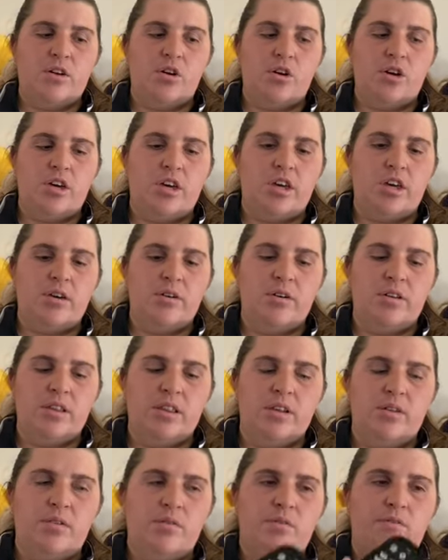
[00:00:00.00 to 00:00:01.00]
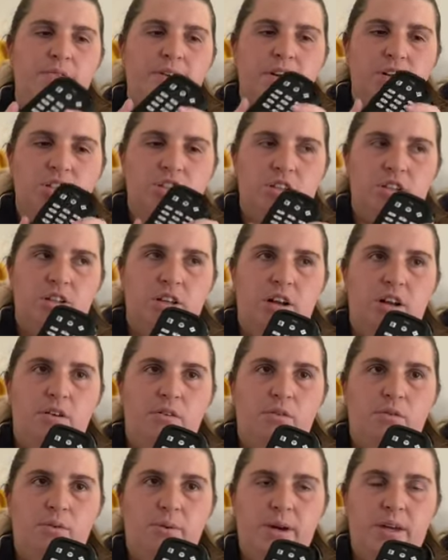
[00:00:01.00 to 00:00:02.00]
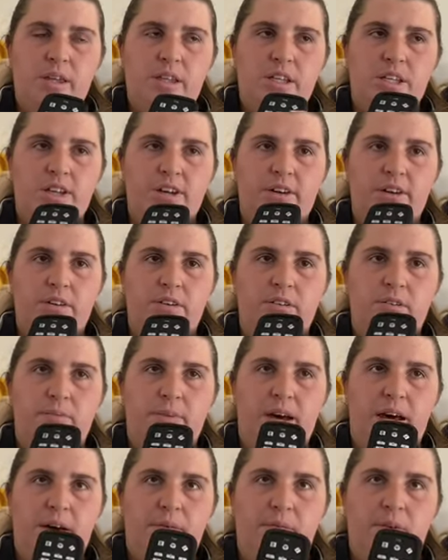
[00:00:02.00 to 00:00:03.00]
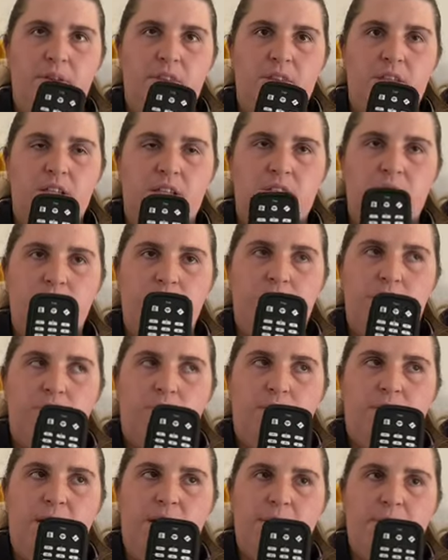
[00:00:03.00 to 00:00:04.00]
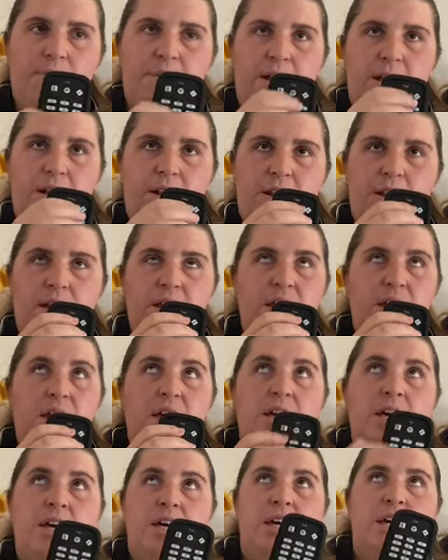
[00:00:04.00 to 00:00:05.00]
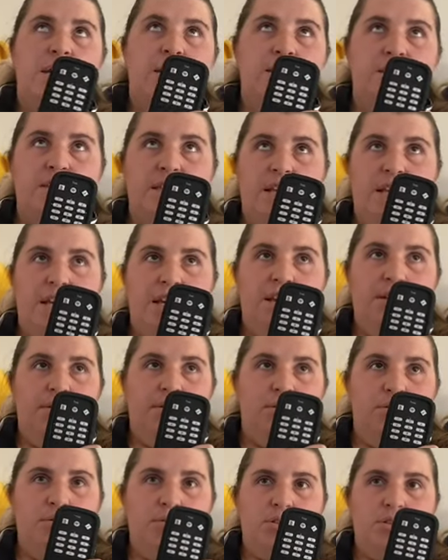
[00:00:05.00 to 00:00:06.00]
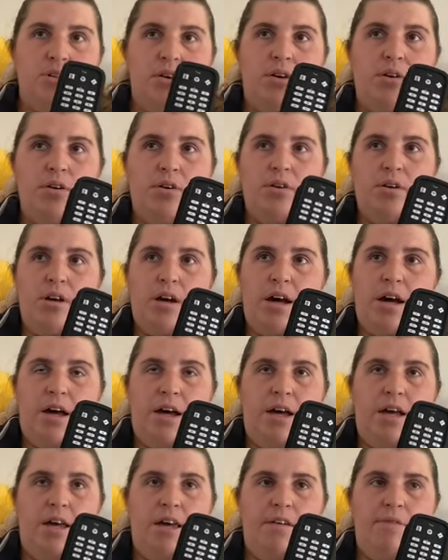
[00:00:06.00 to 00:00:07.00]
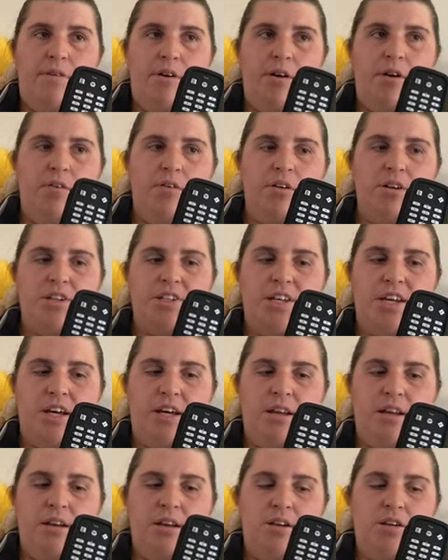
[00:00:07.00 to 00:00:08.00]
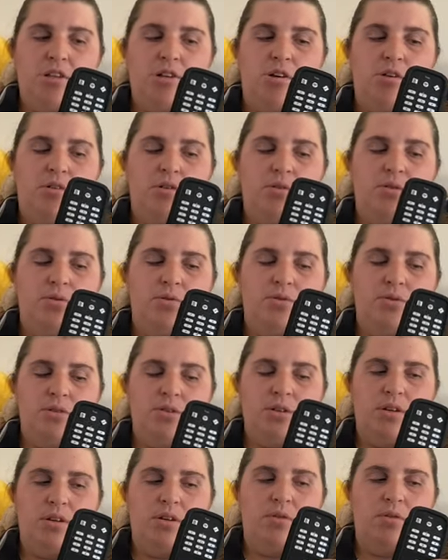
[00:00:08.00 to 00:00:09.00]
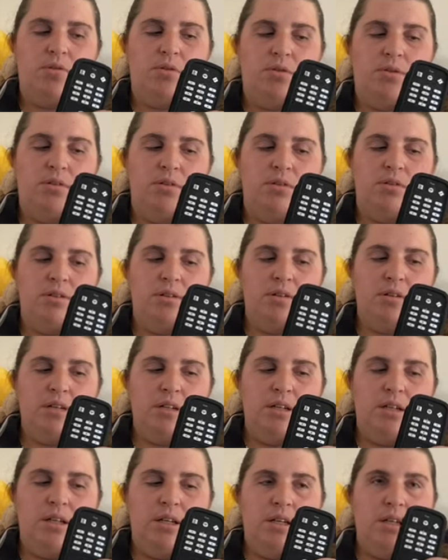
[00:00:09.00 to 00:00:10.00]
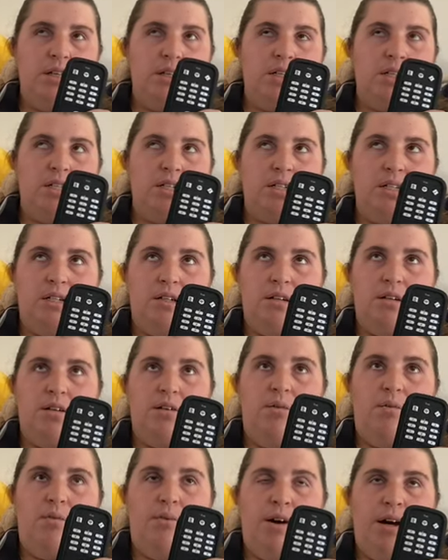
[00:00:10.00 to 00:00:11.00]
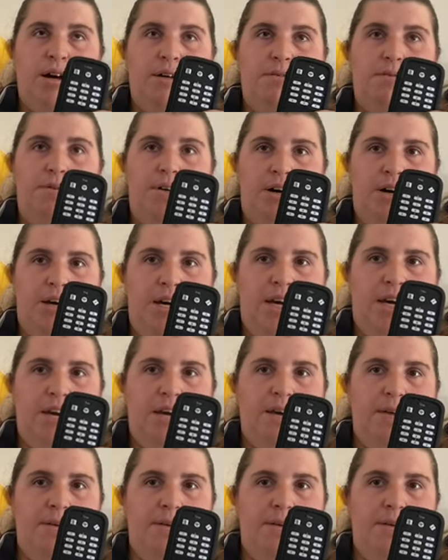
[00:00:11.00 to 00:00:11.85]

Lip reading: cute little function that I'll quickly tell you about with this middle round button is that it also, if you hold it down, toggles your Wi-Fi